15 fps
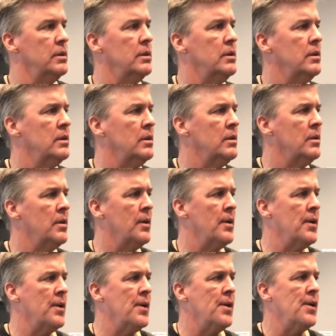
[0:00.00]
When you have that
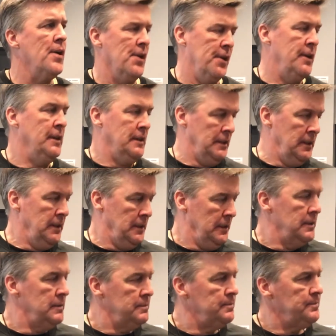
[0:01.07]
many guys that are
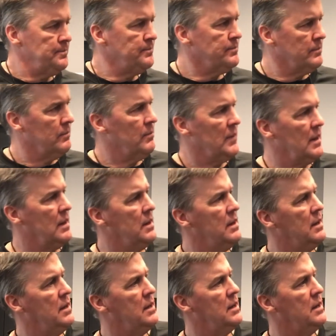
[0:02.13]
making plays, does it does it
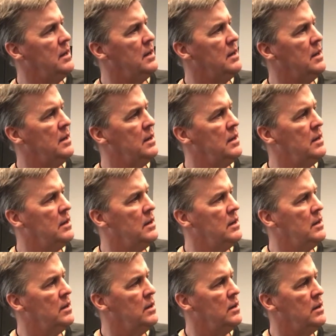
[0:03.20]
does it does it
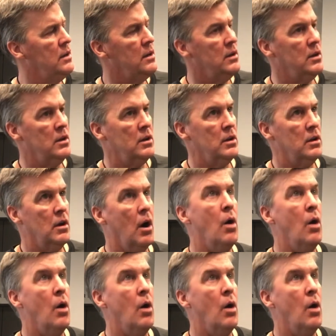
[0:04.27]
push the guy ahead of him?